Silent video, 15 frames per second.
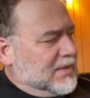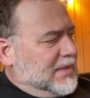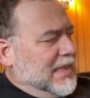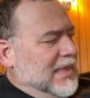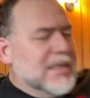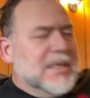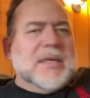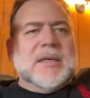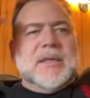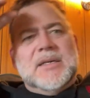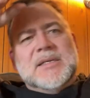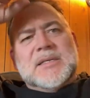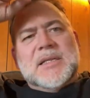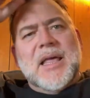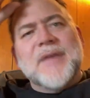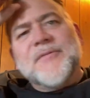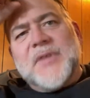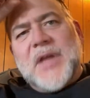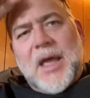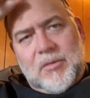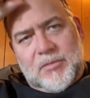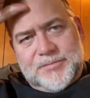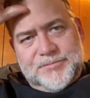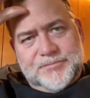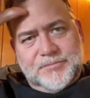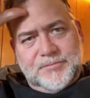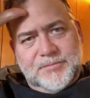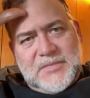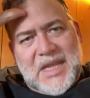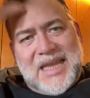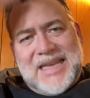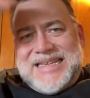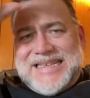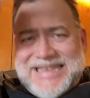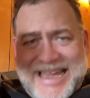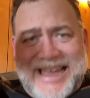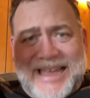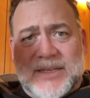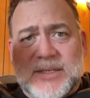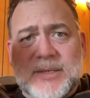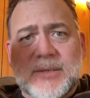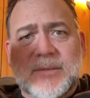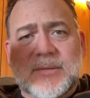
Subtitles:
India is left out. And yet,